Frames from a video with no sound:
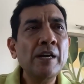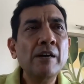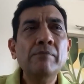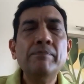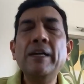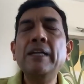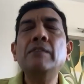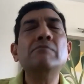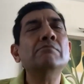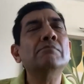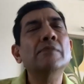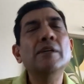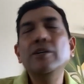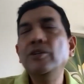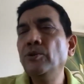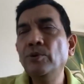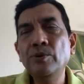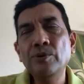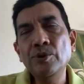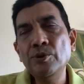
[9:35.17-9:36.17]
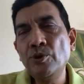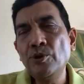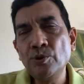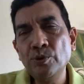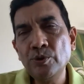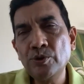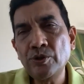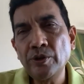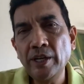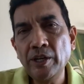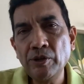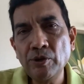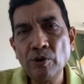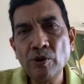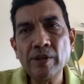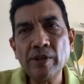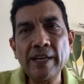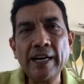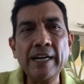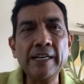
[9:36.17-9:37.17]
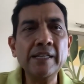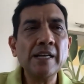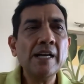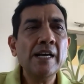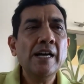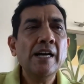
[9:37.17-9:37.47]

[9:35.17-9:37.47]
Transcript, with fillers: But you you choose to ignore that.